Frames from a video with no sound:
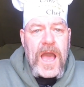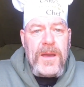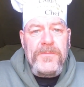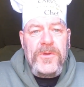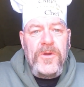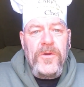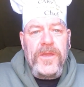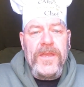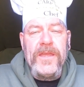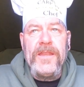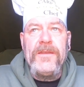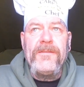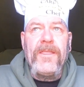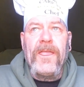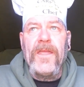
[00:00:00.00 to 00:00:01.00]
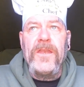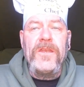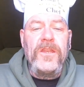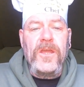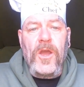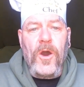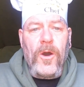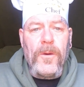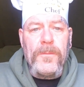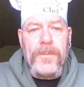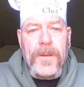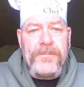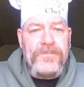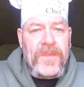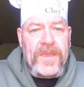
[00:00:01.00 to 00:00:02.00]
I'm cooking on the
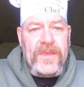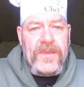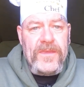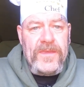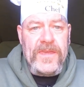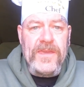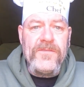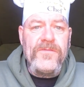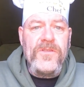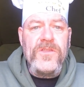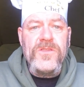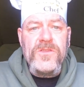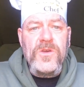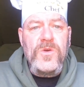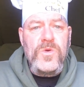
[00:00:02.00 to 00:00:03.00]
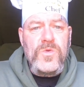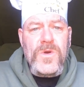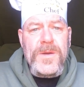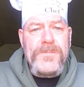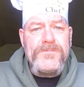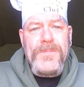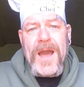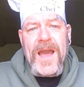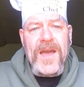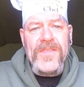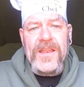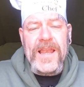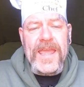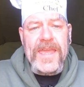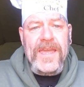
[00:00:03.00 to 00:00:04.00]
cob. Even though I'm
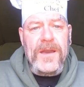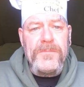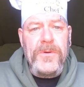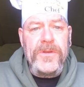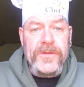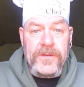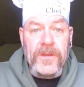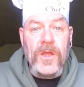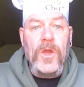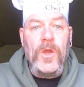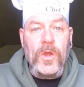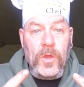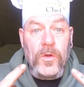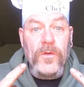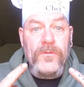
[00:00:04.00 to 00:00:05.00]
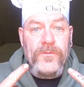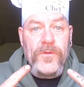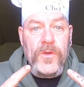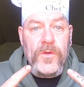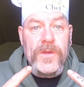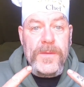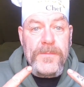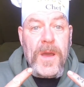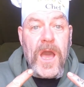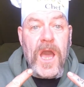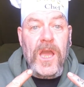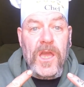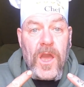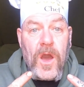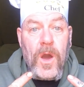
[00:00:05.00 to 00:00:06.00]
by the lake, I'm putting good food in
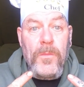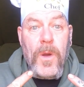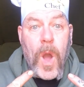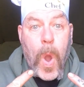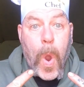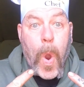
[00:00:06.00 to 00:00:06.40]
my gob.